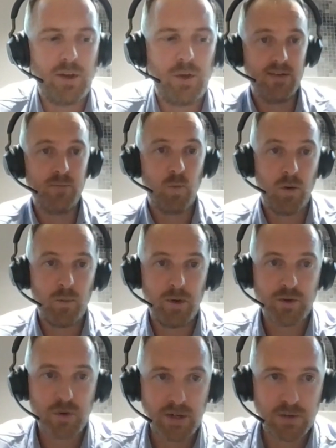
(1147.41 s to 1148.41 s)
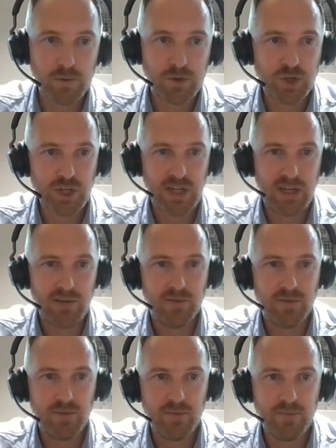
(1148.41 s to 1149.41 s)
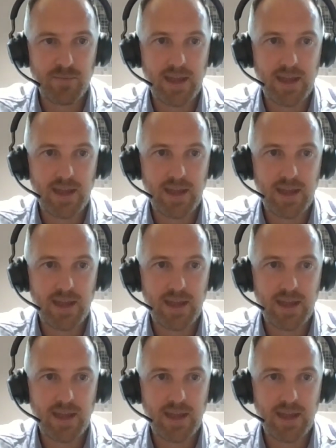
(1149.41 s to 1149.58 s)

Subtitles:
this is what we're trying to achieve,